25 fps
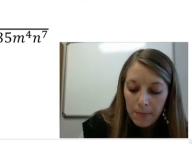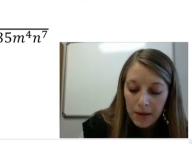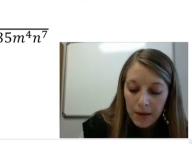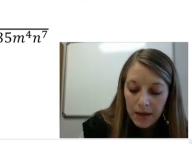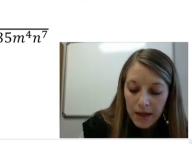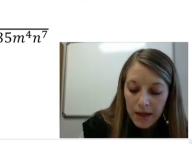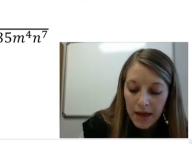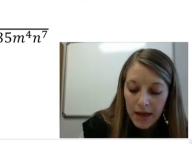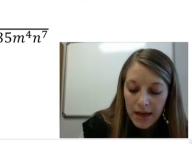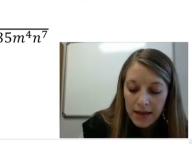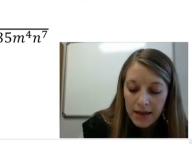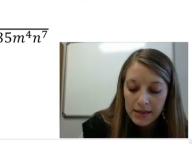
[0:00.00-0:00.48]

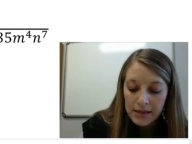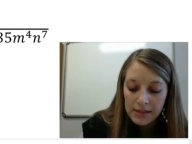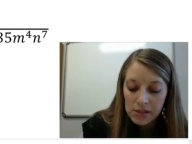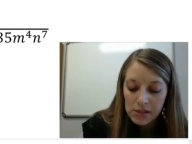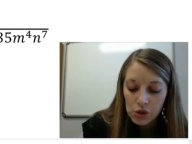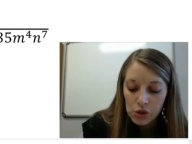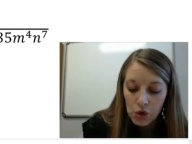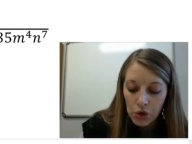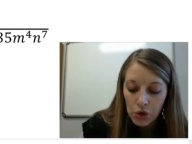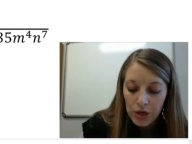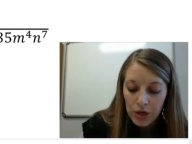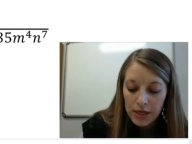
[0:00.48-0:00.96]
because
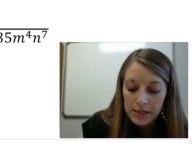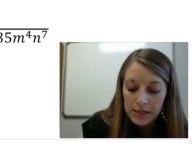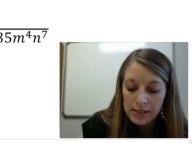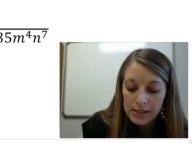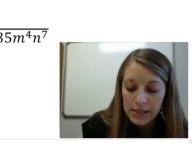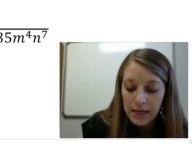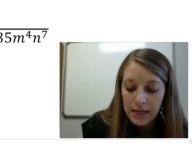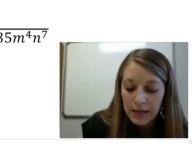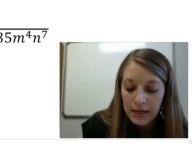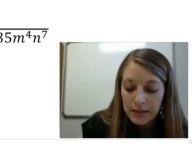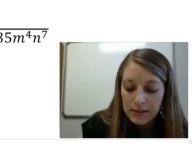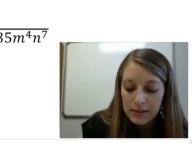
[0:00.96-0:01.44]

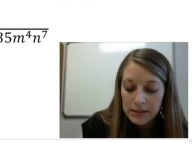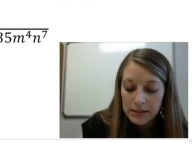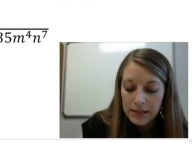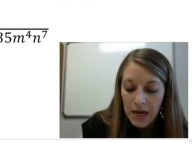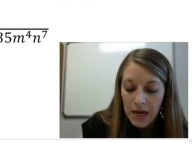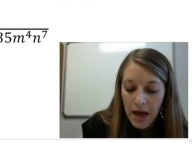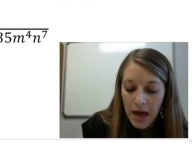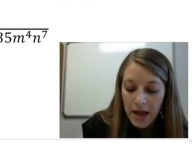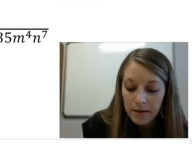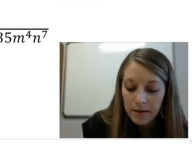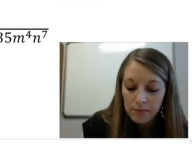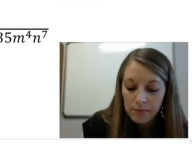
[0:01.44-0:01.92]
36
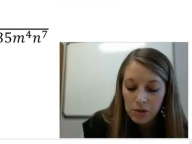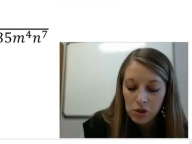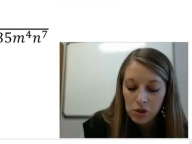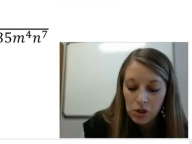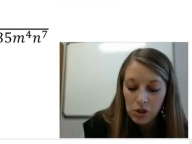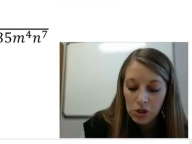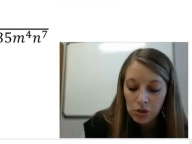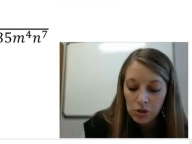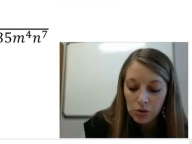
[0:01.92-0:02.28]
times